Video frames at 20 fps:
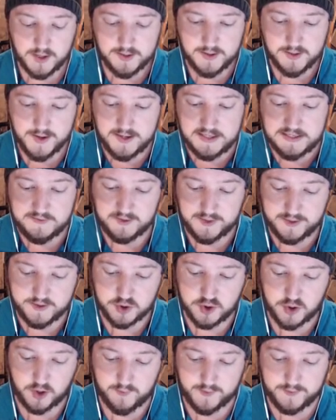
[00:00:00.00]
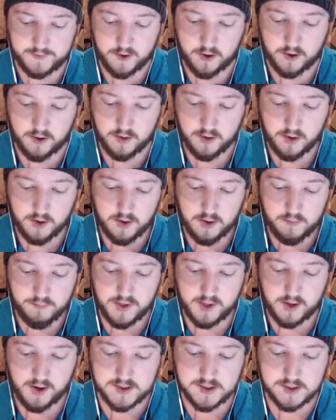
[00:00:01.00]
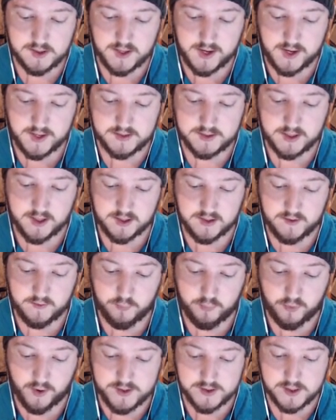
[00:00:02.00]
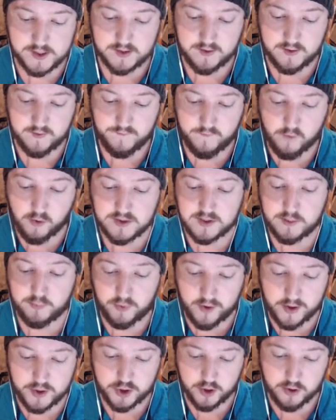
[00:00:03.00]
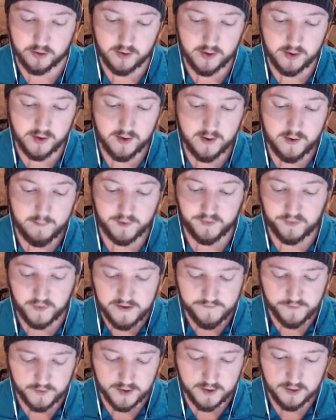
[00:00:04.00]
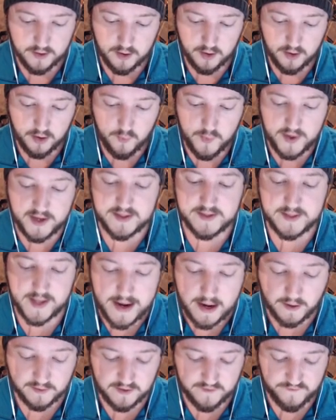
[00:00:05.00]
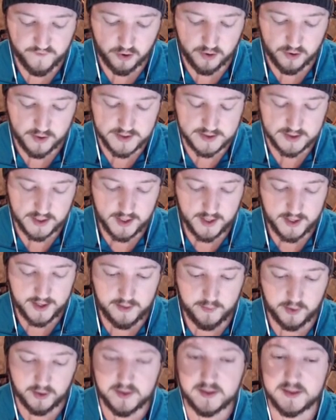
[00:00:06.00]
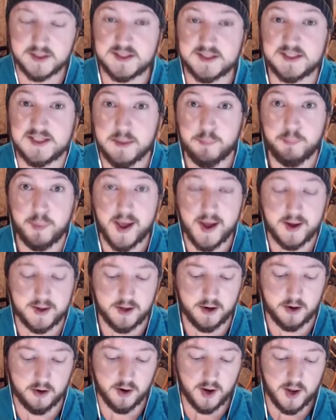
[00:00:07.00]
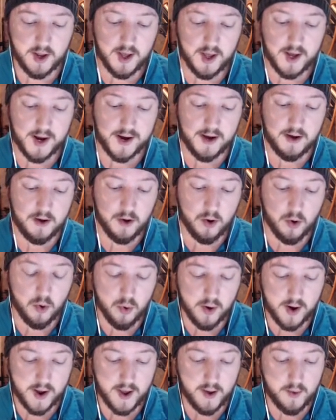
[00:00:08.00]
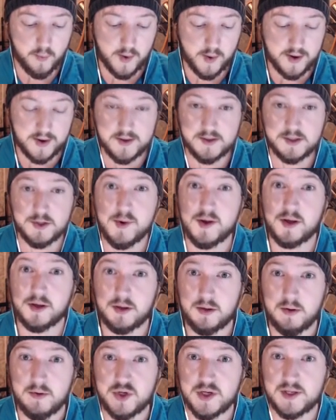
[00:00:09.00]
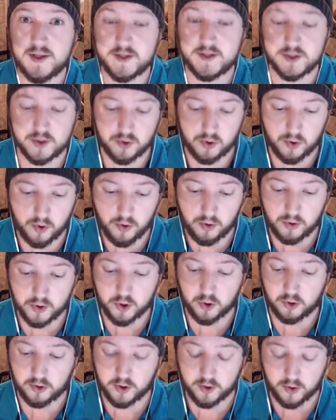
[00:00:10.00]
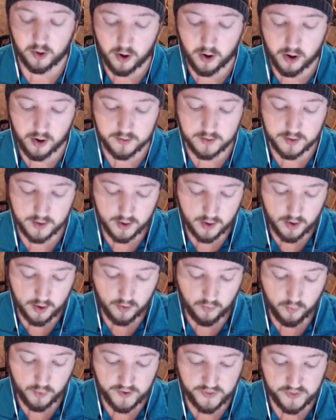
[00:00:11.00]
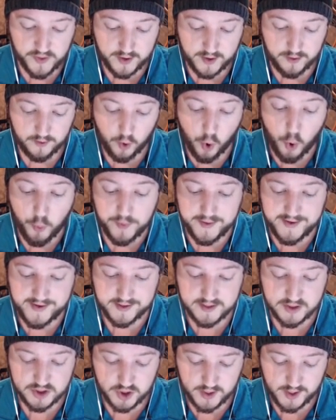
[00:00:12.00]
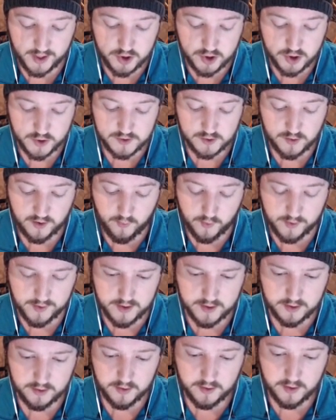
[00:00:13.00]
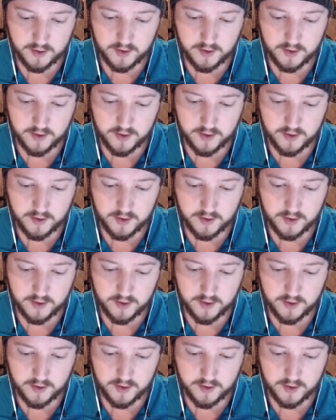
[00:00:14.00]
negative Elixir trade right there because of that Princess forcing pressure. But thankfully, we can take out the Furnace. We're going to sit back here. I know I went into a huge Elixir hole earlier on with that opening exchange, so I want to